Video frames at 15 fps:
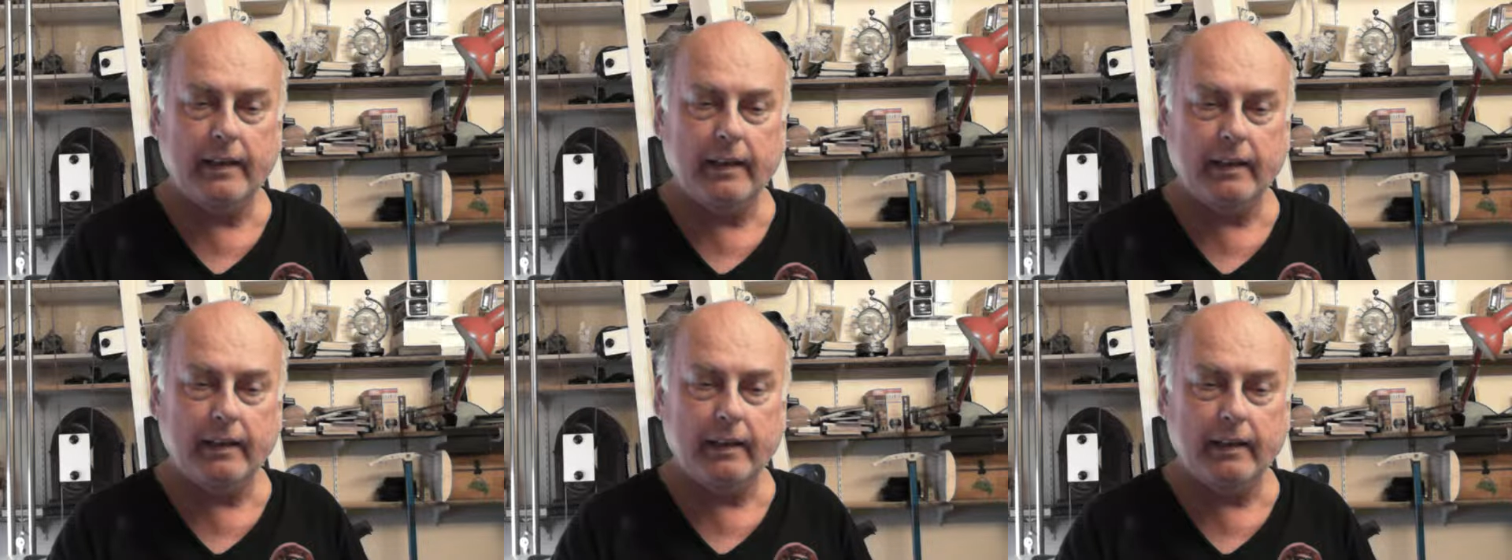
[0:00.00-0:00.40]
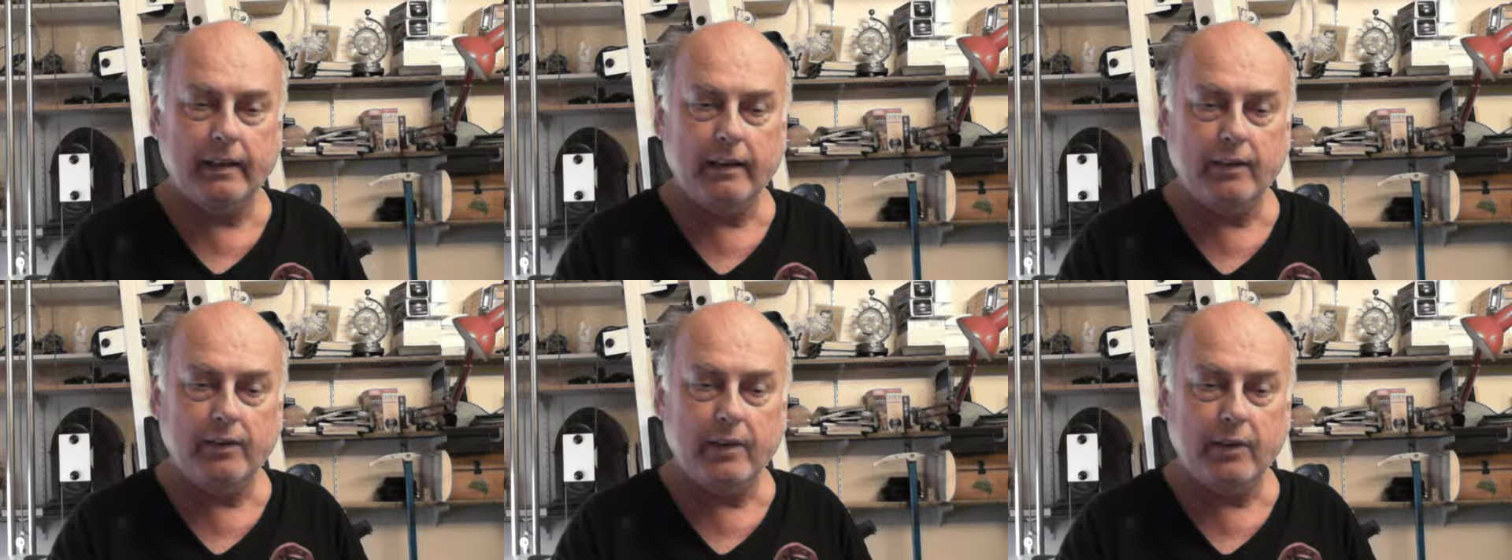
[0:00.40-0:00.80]

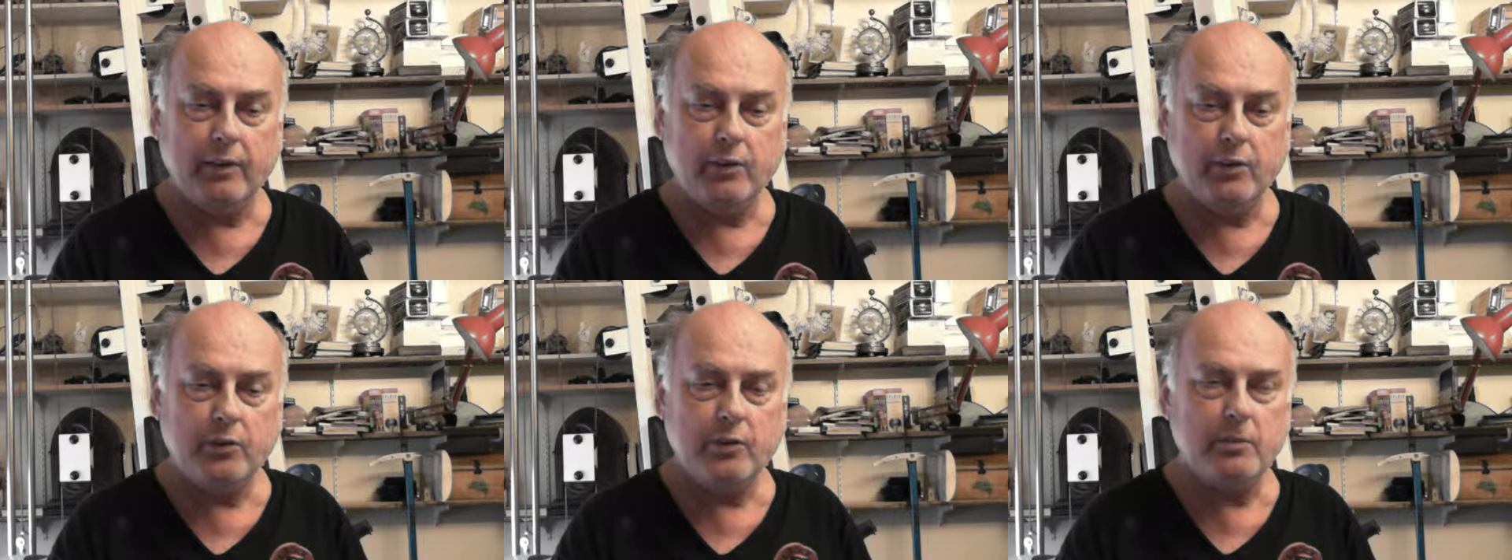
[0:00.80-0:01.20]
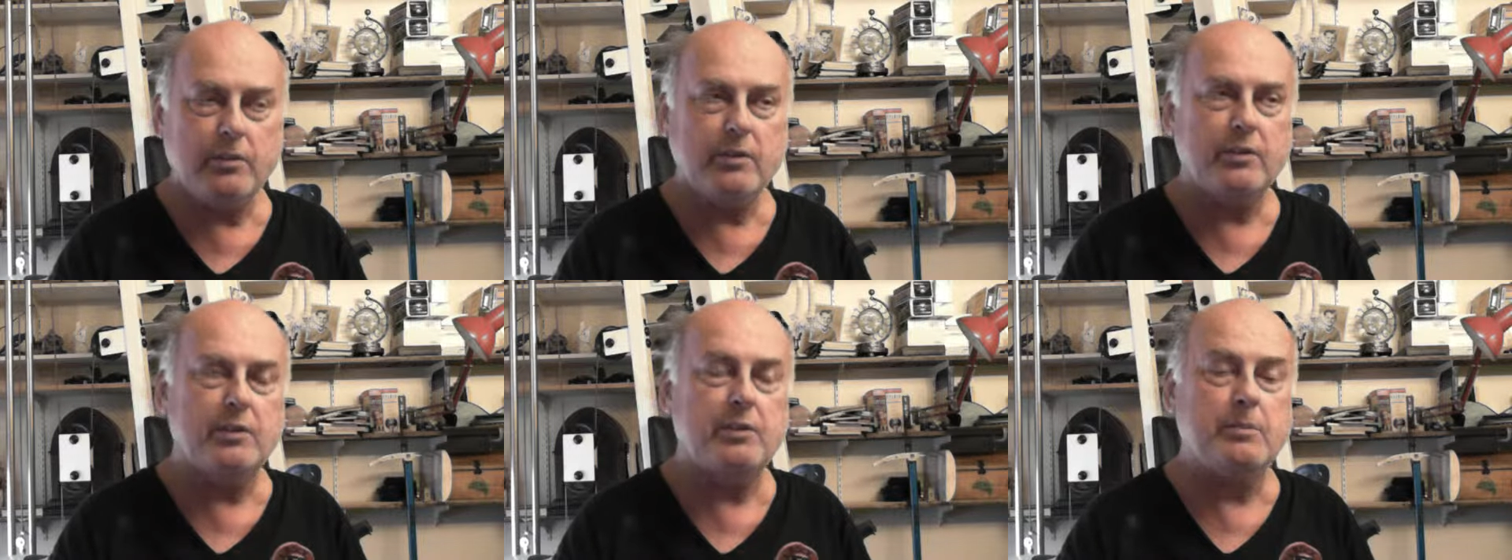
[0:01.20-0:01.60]
Hey, fellow
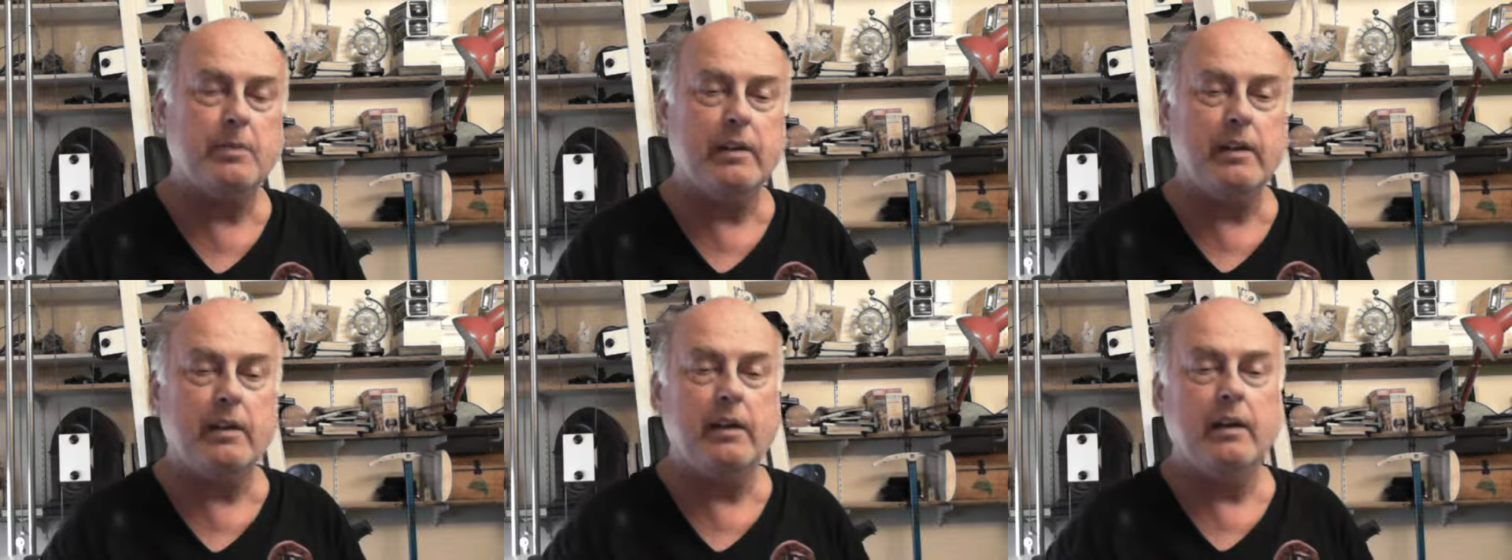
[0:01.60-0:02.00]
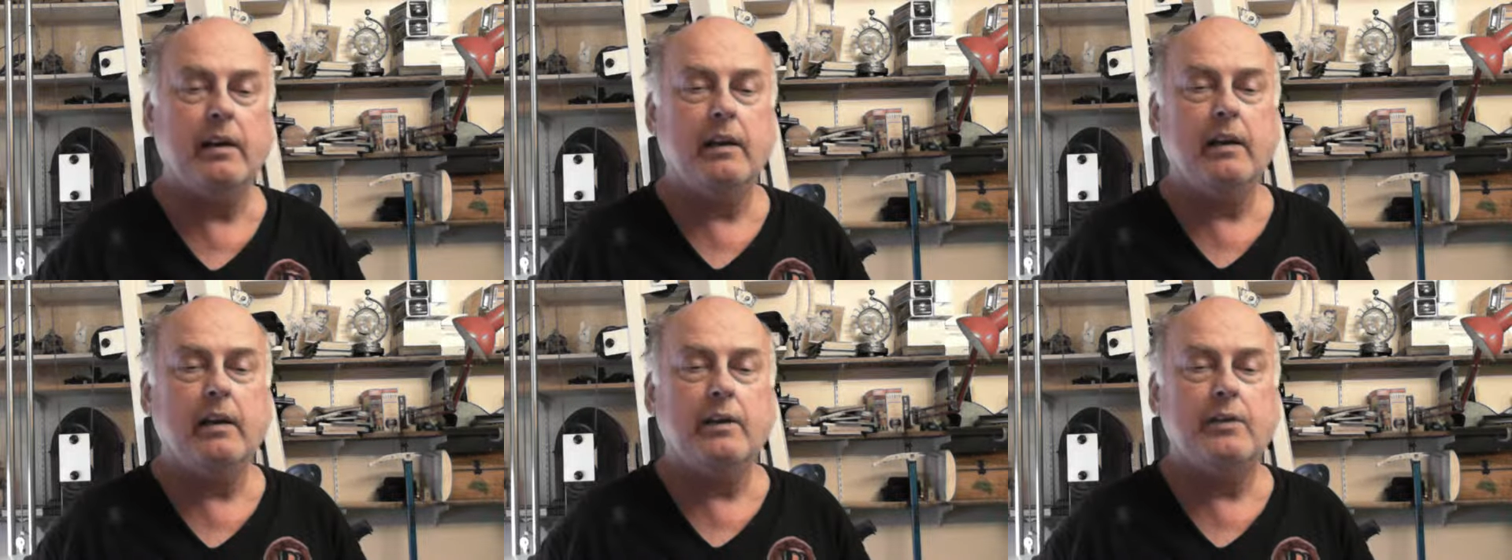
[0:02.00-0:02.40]
YouTubers, it's me,
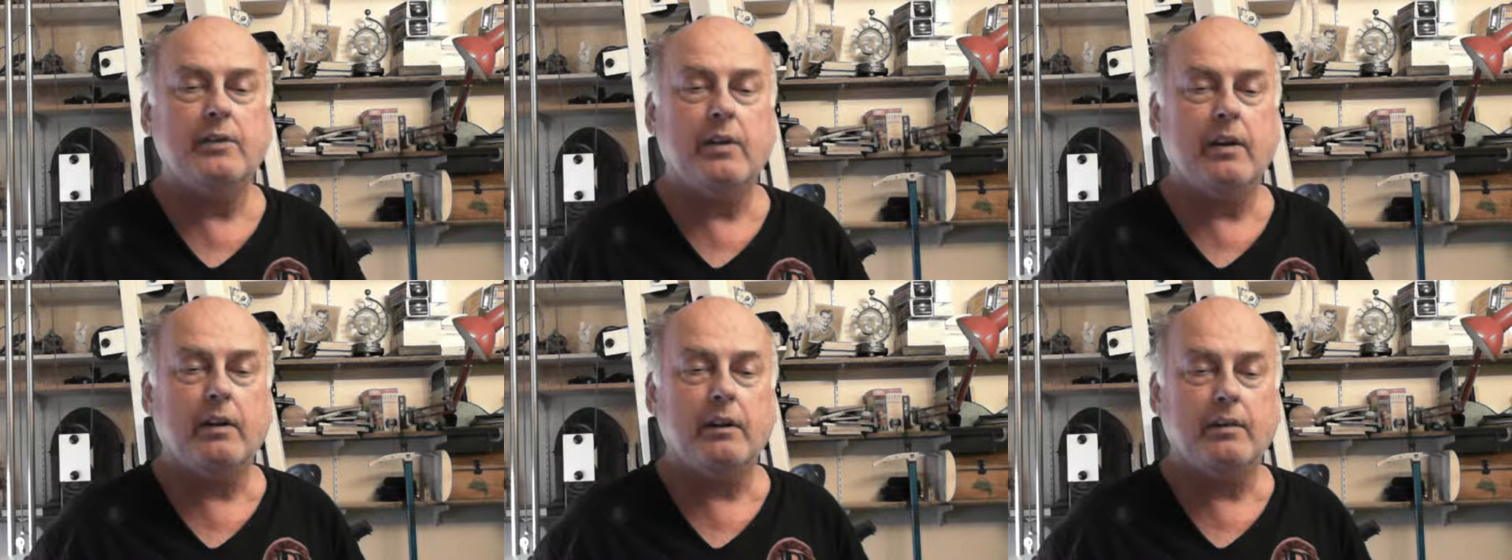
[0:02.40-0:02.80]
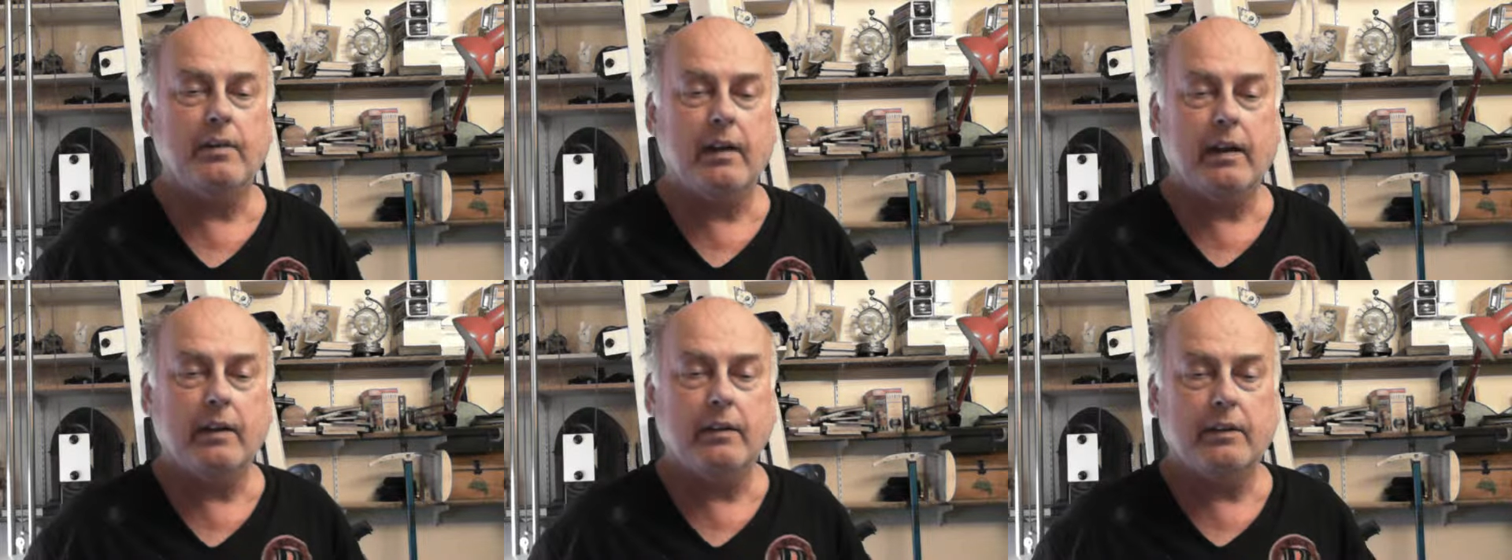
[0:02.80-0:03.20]
John
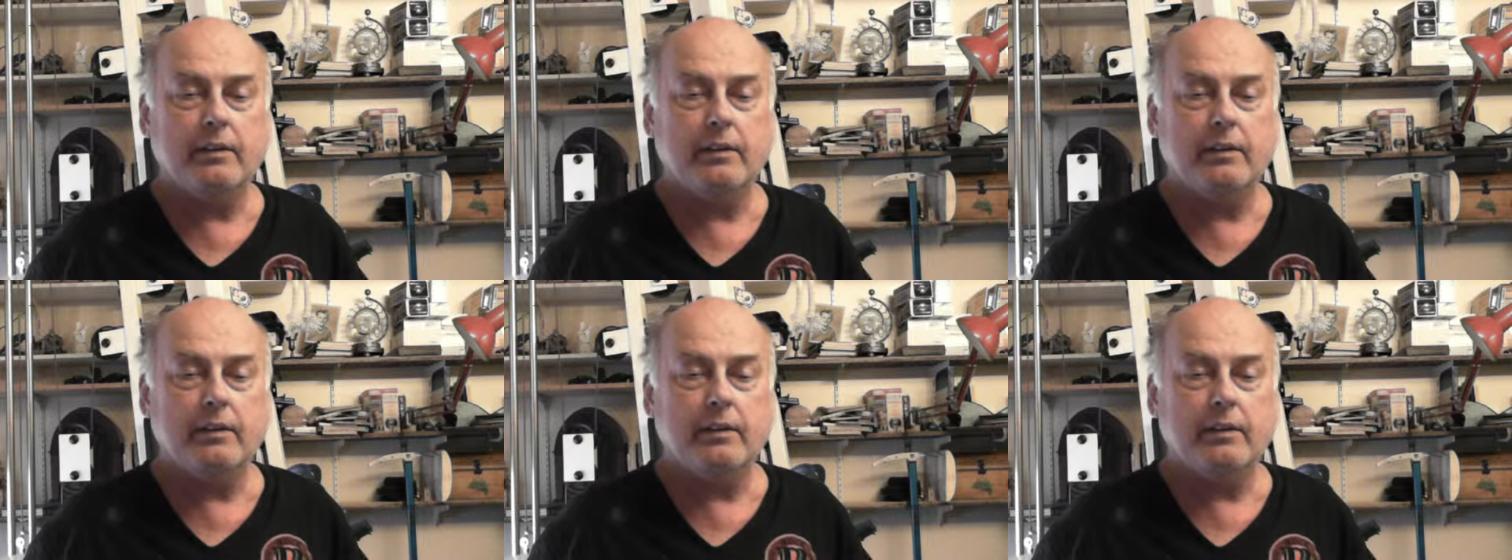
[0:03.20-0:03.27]
Laval.